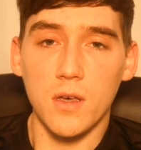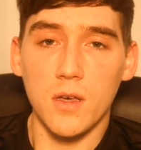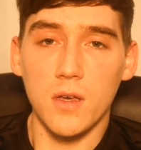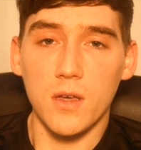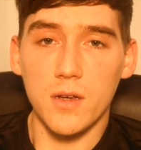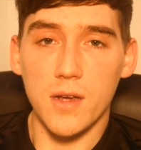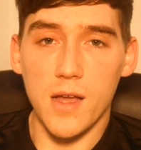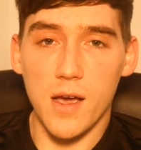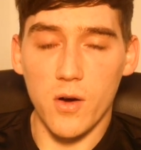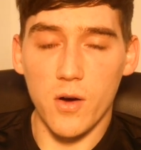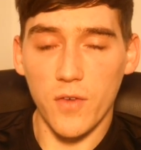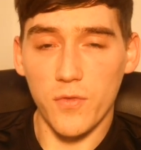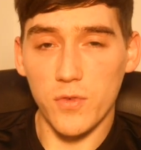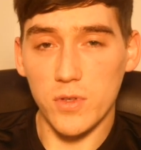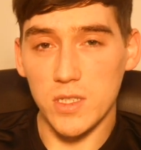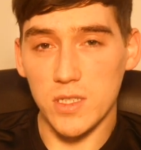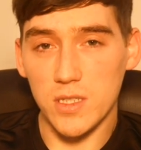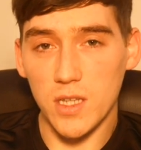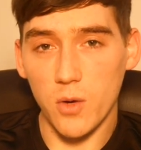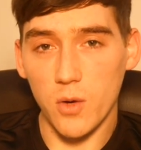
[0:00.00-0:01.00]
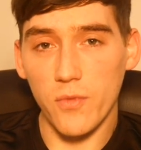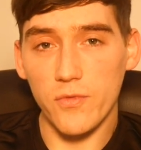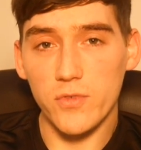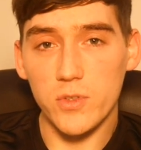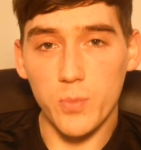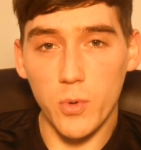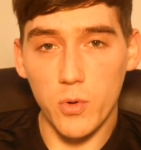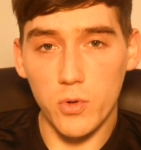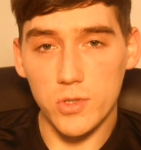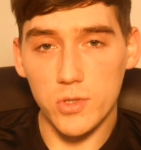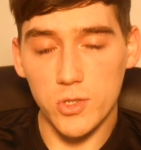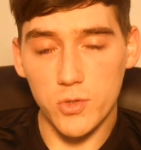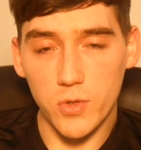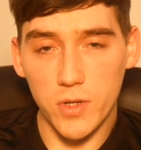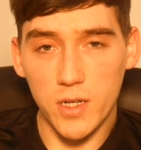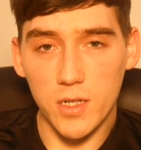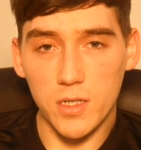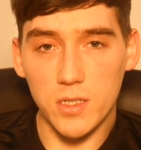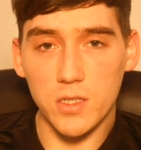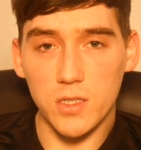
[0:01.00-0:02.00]
Now, if you stick with sports
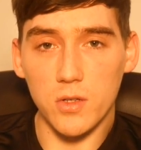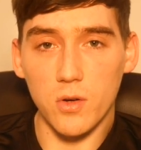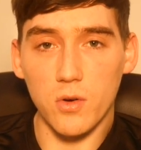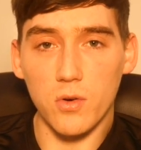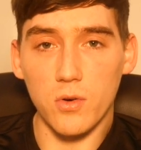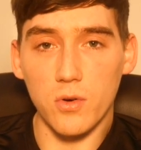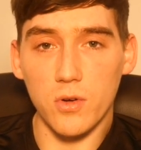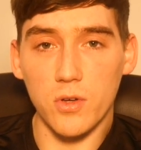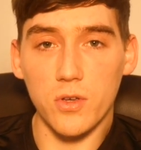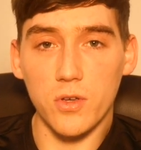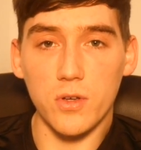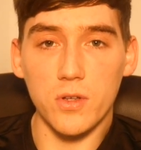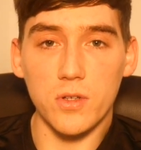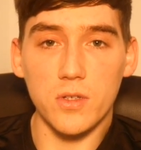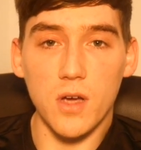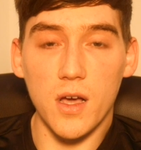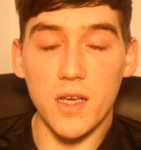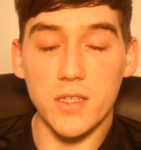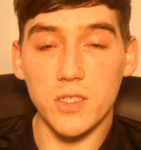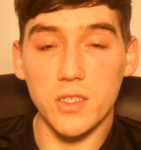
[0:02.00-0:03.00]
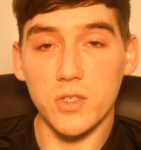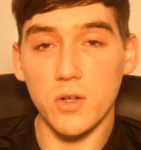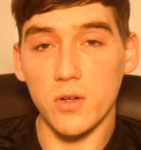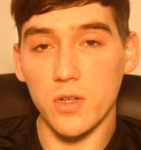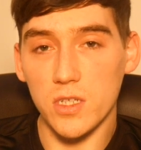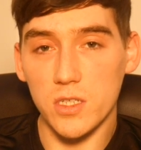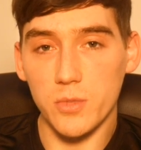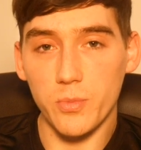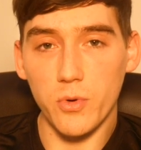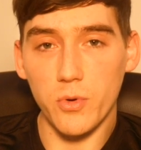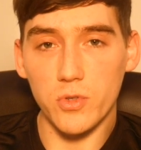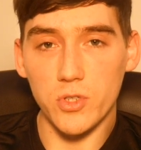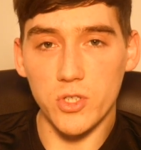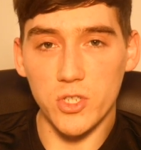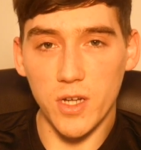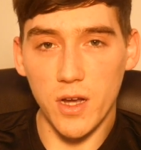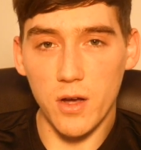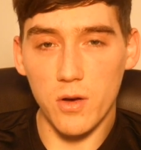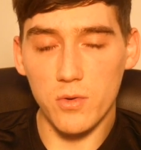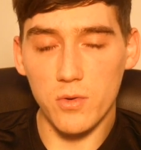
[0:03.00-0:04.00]
drinks or good isotonic sports
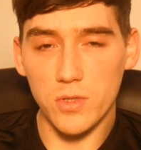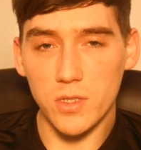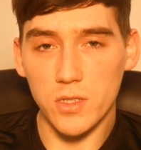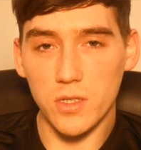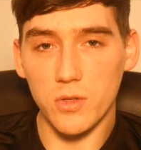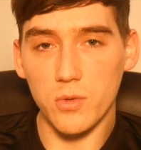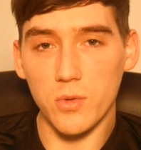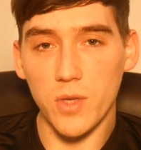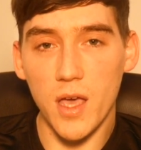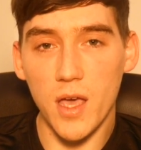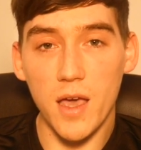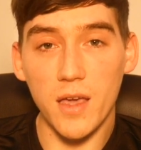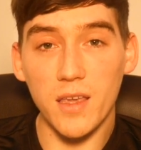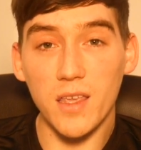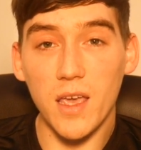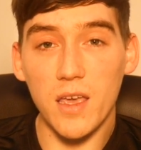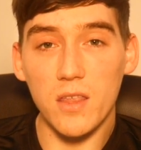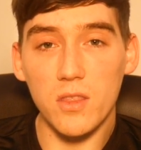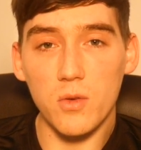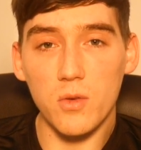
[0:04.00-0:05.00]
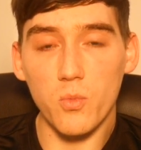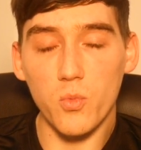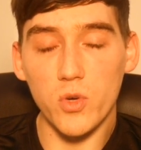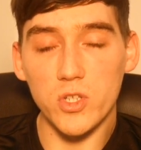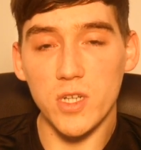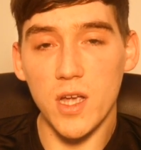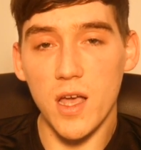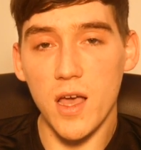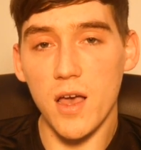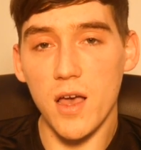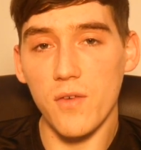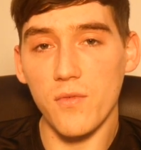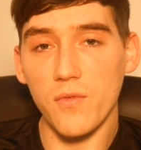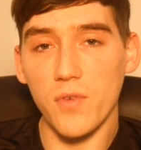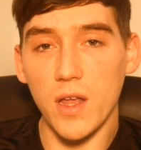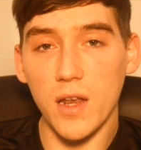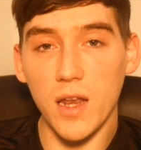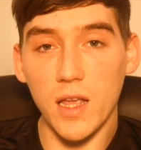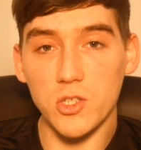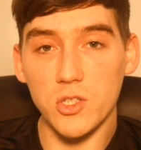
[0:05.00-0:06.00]
gels, you can get them which
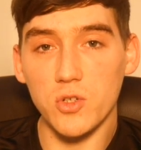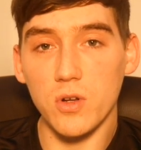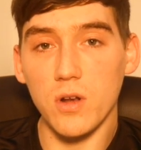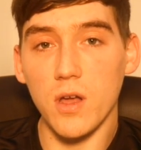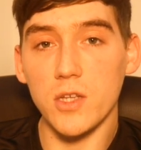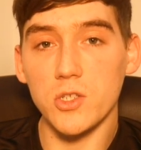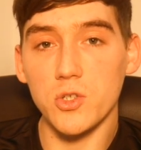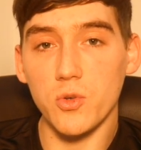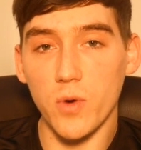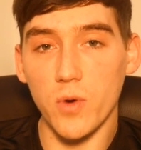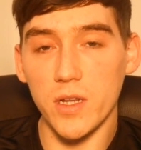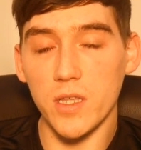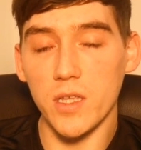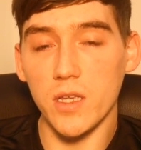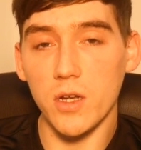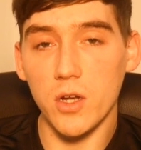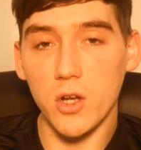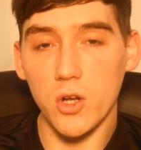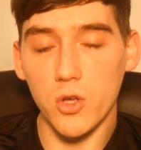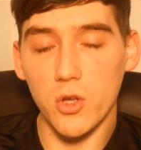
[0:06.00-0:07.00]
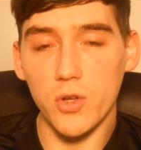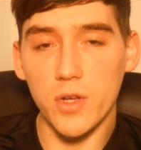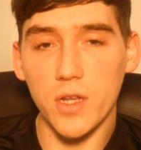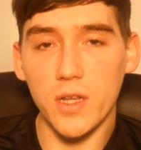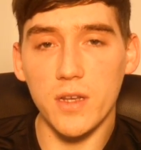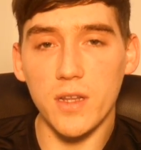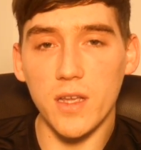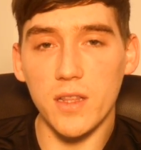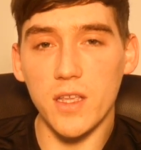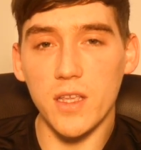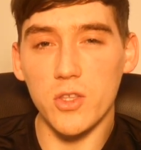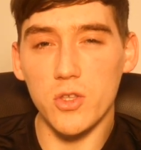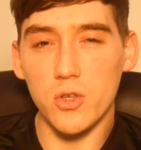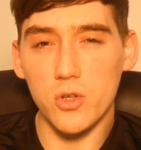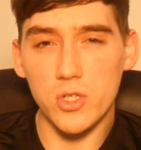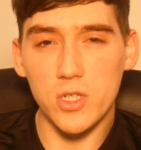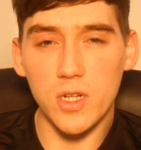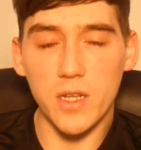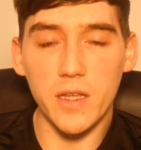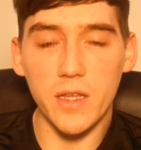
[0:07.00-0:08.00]
have electrolytes already included, and they're
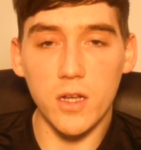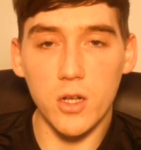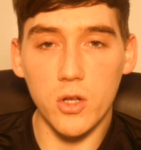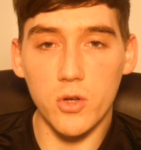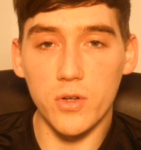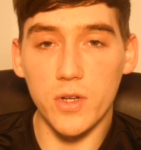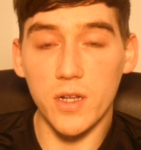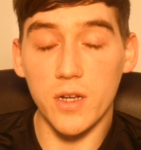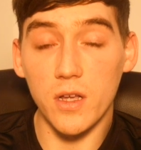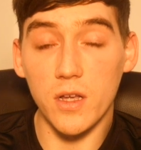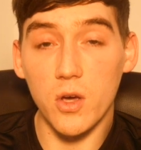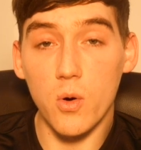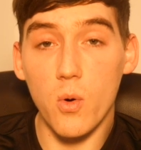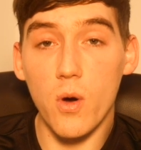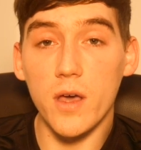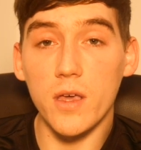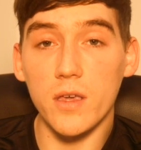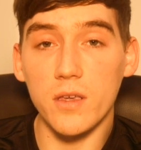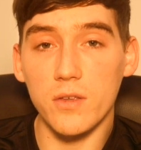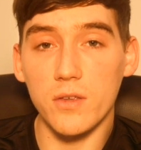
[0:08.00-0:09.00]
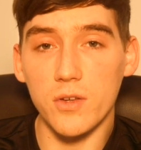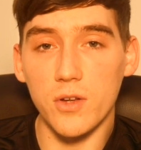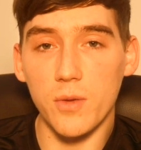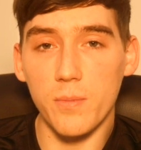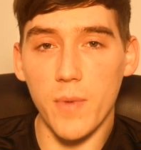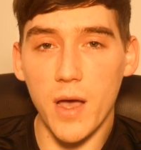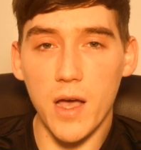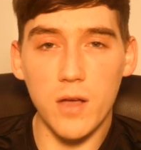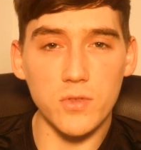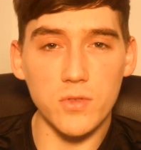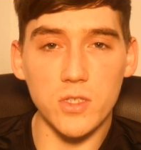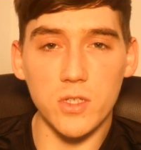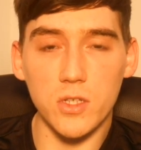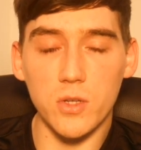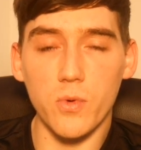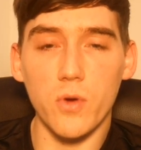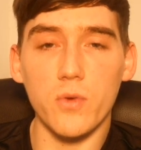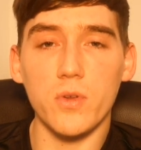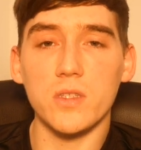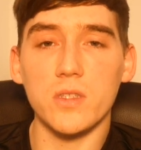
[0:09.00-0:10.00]
usually included in quite a good amount, so
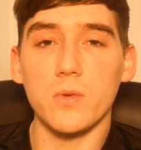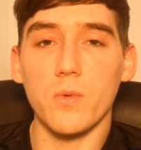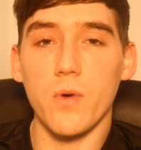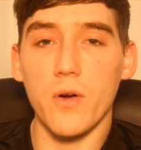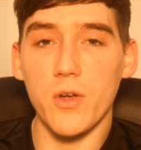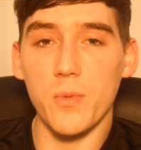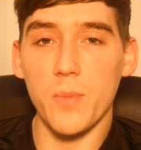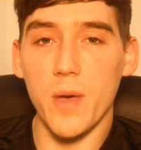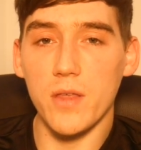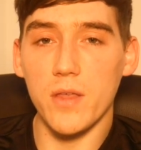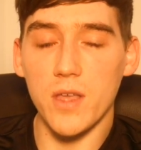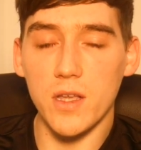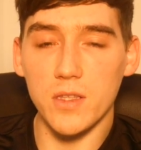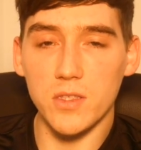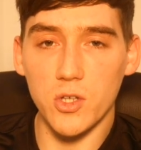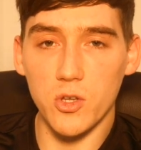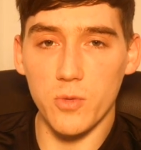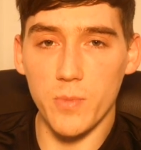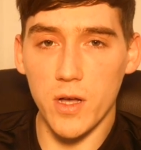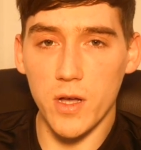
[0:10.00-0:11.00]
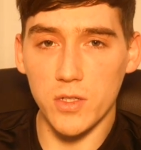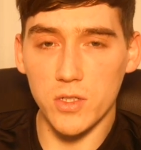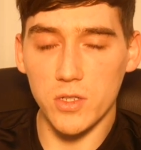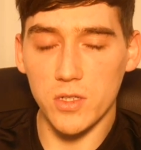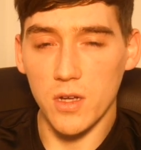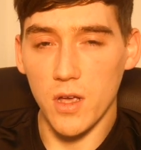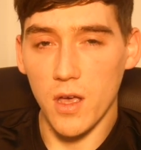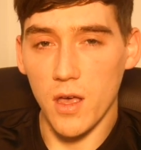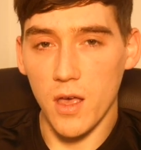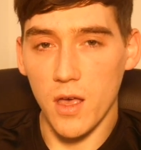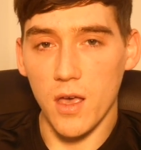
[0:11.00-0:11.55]
you won't need to worry about that too much.